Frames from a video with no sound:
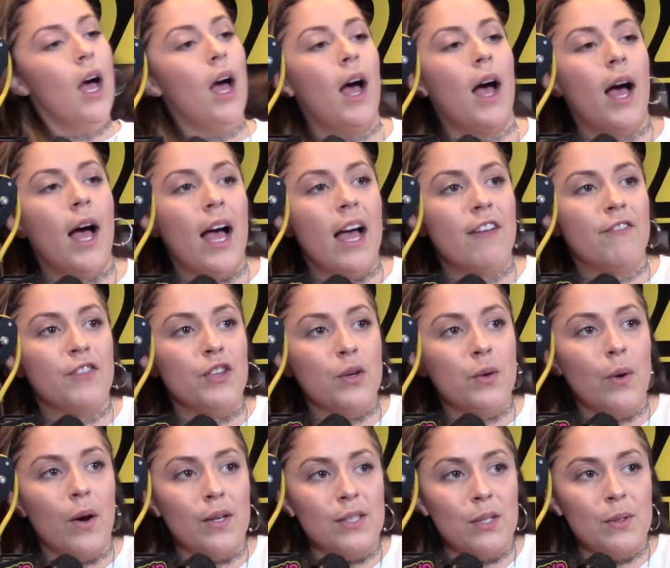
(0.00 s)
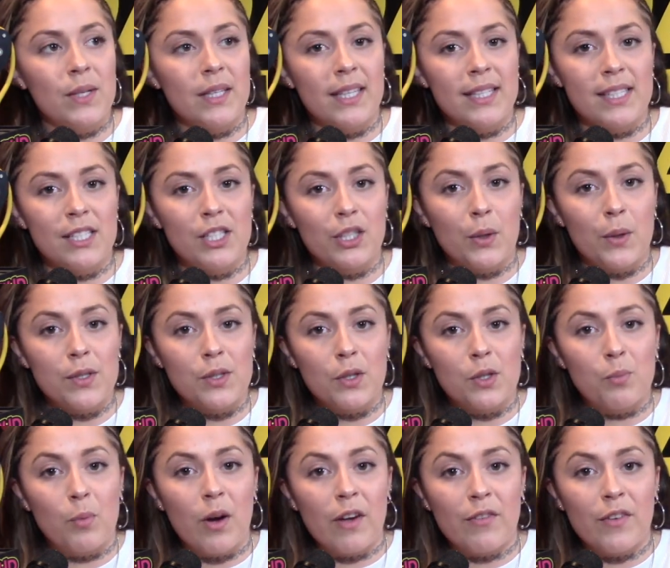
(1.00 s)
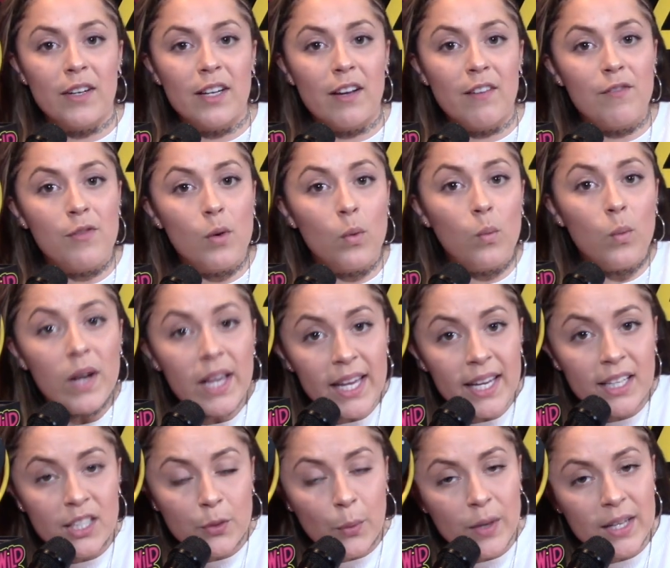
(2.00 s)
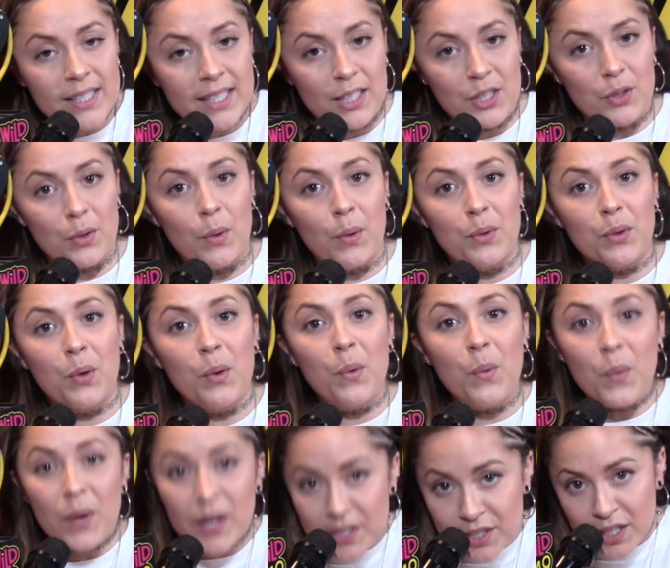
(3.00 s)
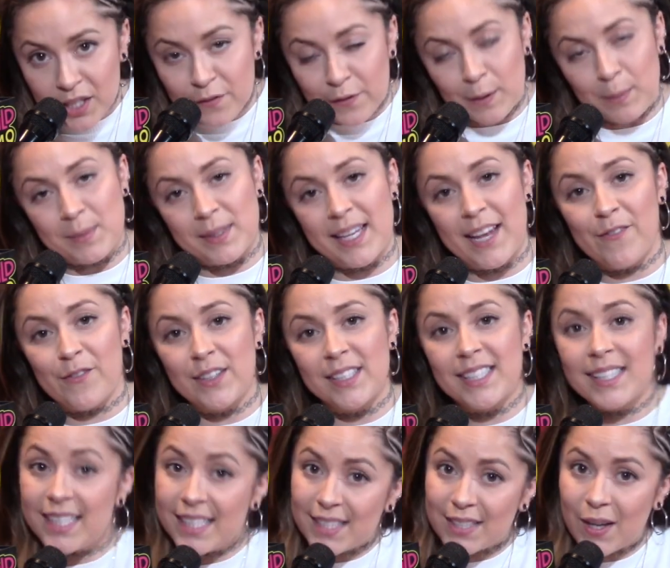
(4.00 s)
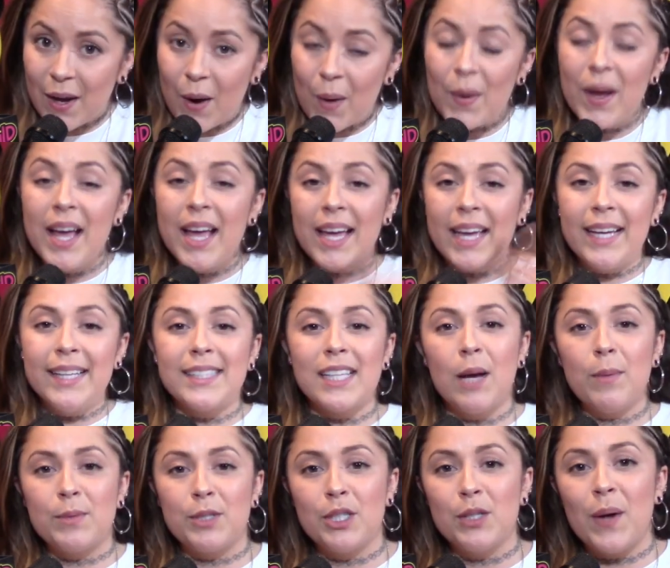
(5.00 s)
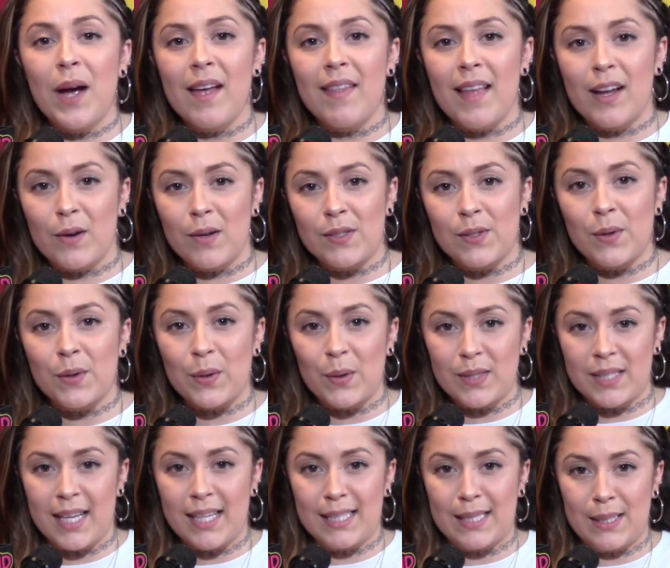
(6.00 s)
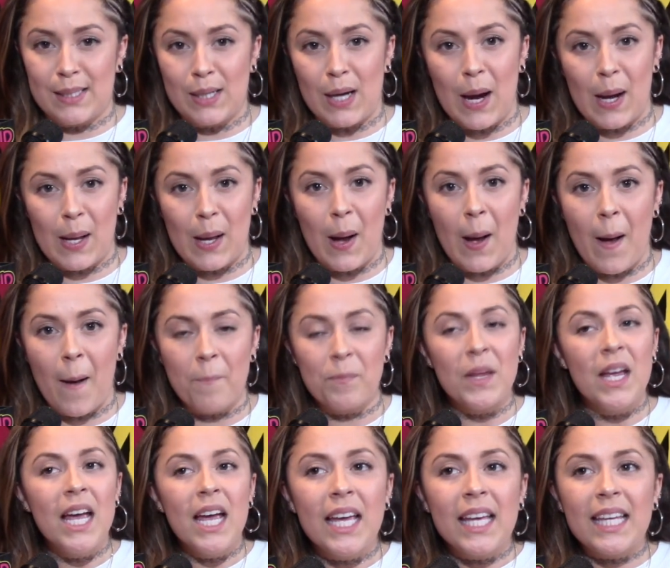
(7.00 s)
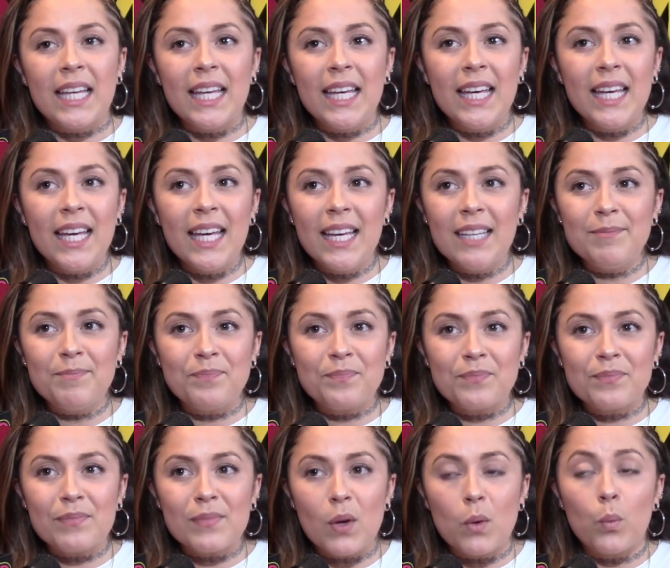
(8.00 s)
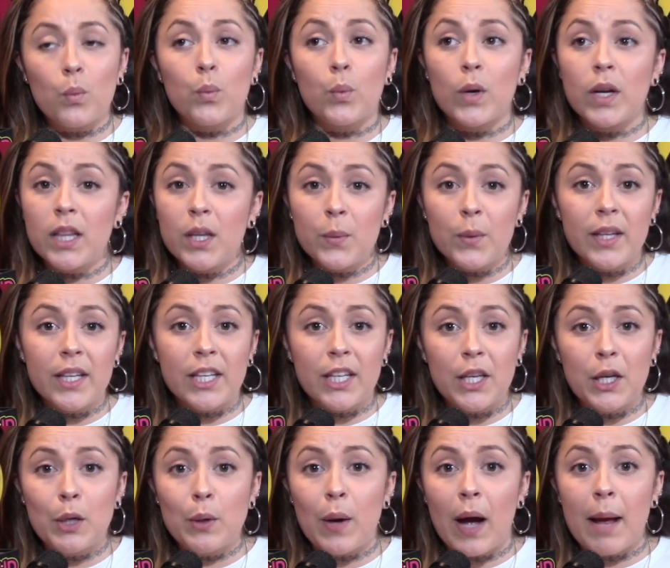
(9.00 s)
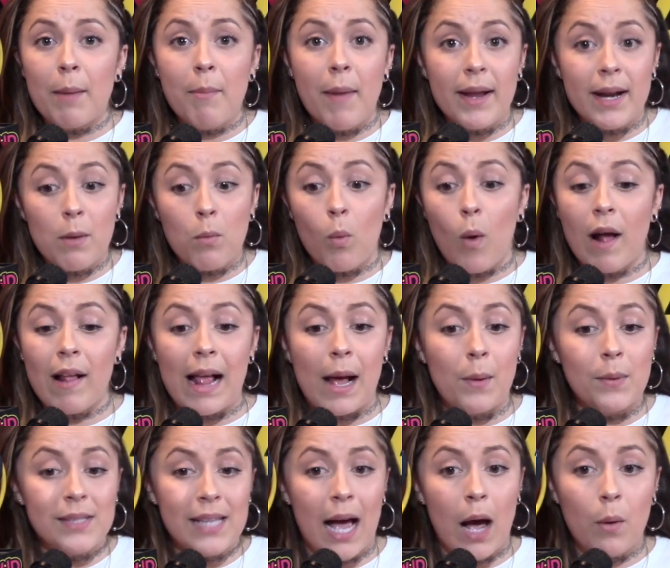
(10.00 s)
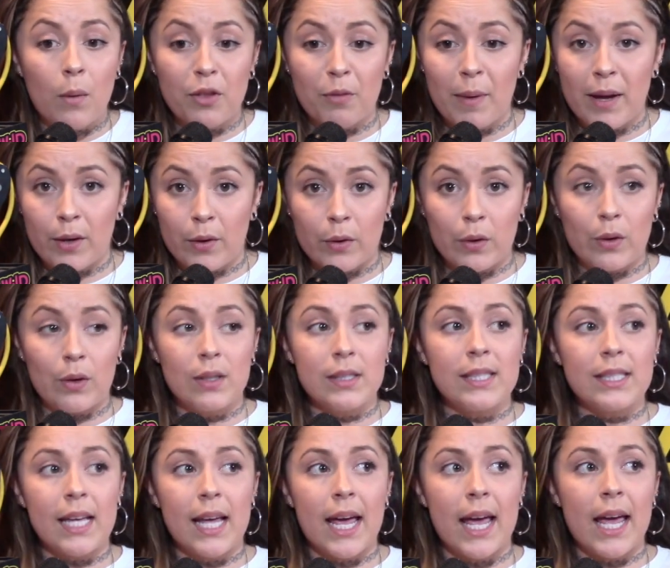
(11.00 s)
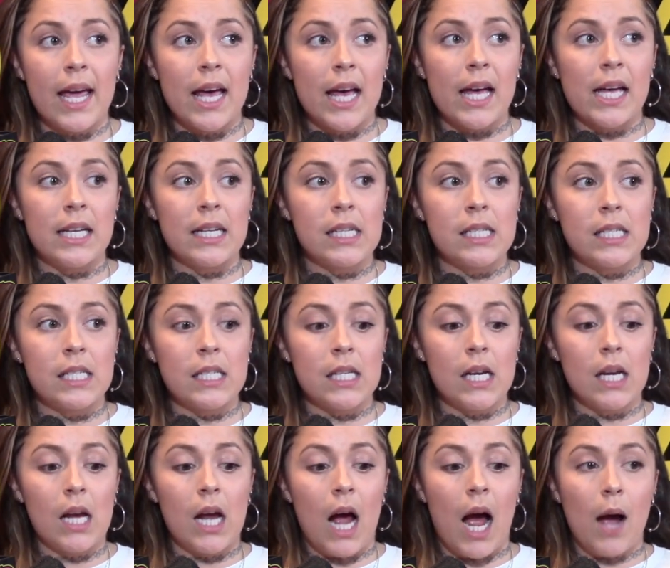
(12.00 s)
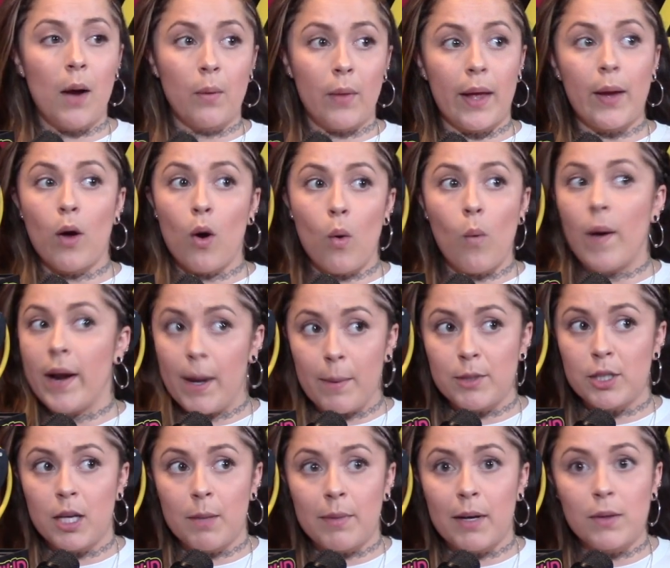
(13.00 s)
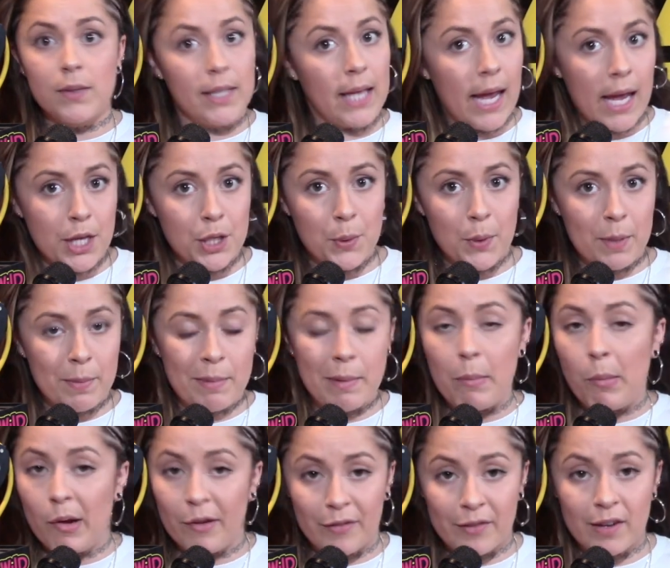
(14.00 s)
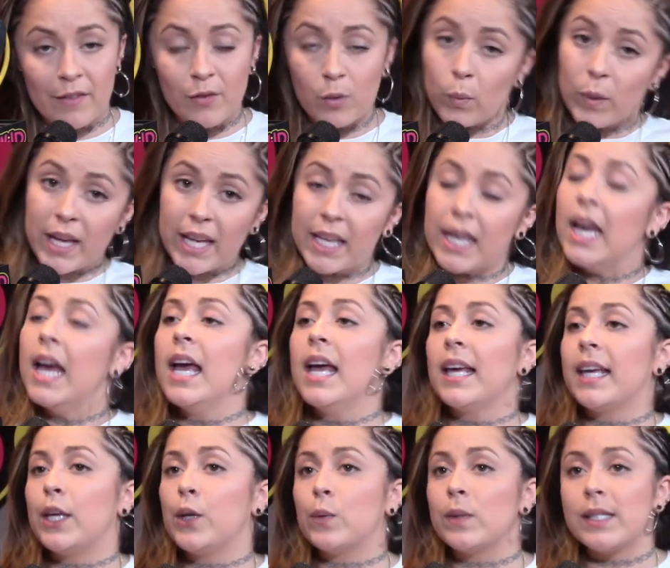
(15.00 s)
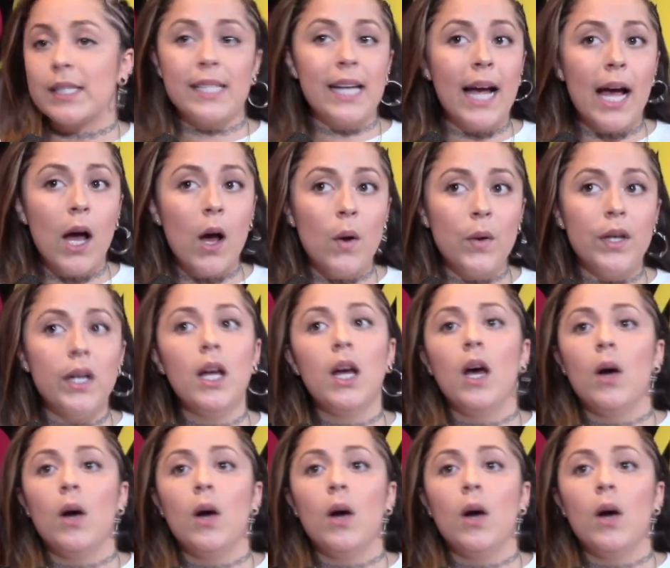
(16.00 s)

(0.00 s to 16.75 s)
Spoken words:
If you also did listen to Crystal's boyfriend of the week, 26-year-old Quentin from San Francisco, he's up to lacrystalrosas.com. He really, really cute. I met him while I was out with my girls, and I went up to him and I was like, hey, do you want to be my boyfriend of the week? He was down.